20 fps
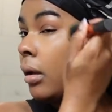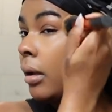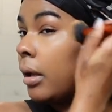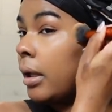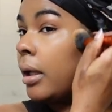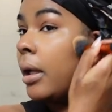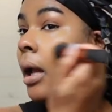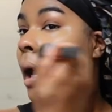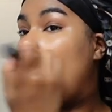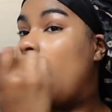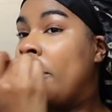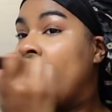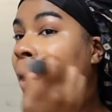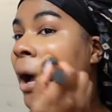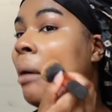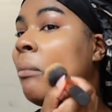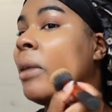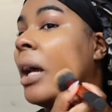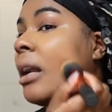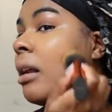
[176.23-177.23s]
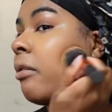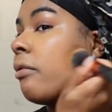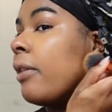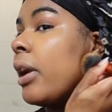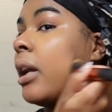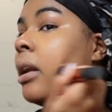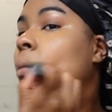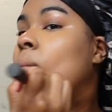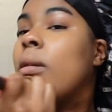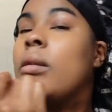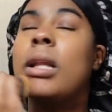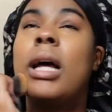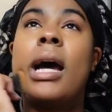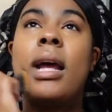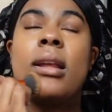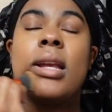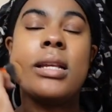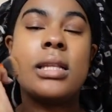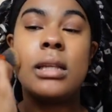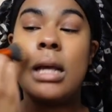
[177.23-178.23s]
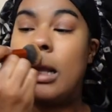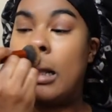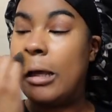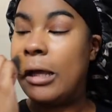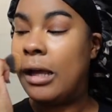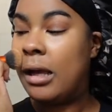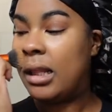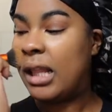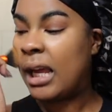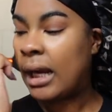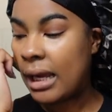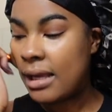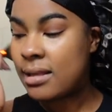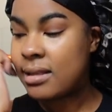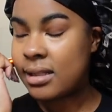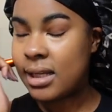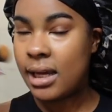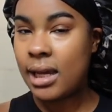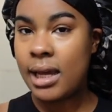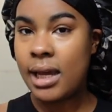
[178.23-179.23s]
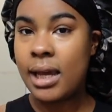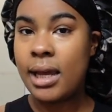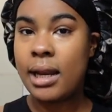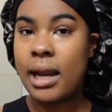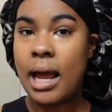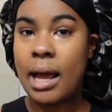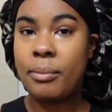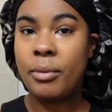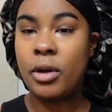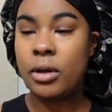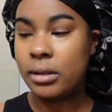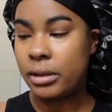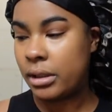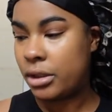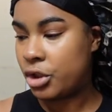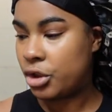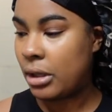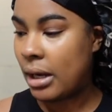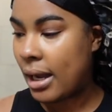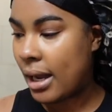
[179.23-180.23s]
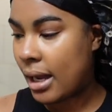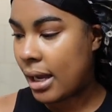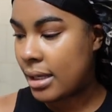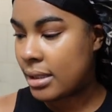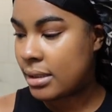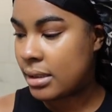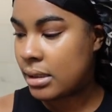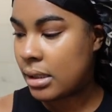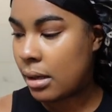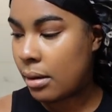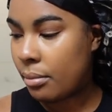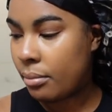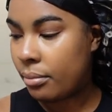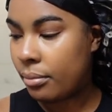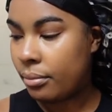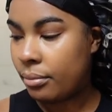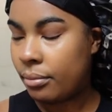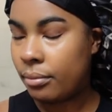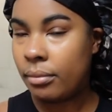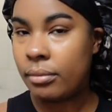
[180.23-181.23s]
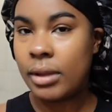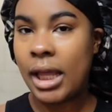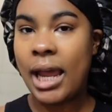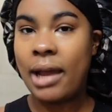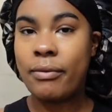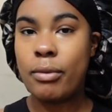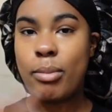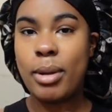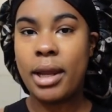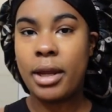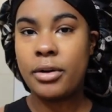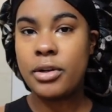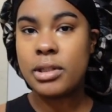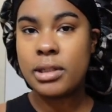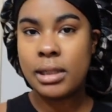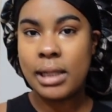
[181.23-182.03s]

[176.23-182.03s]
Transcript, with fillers: yeah, I'm not a fan of Pilates. Like I said, I'm gonna try some. They have a beginner's